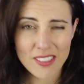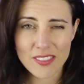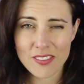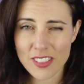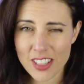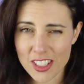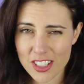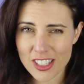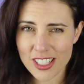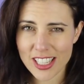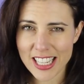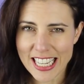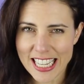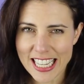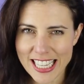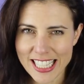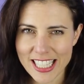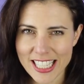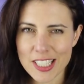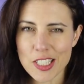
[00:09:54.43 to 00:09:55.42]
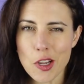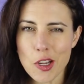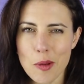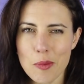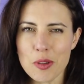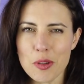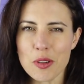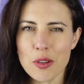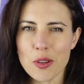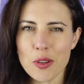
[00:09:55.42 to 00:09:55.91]
eventually ended
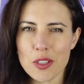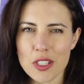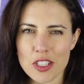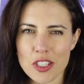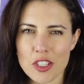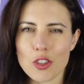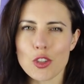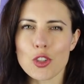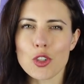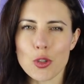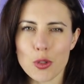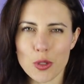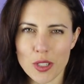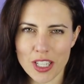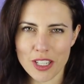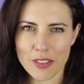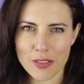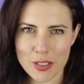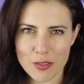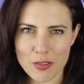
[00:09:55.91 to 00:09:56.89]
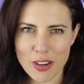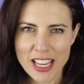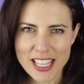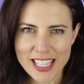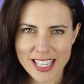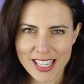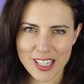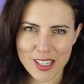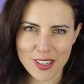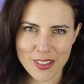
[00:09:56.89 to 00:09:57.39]
Tom Cruise's short-lived
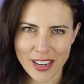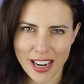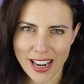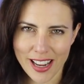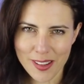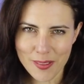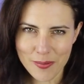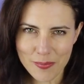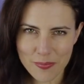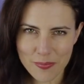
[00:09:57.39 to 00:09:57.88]
racing career.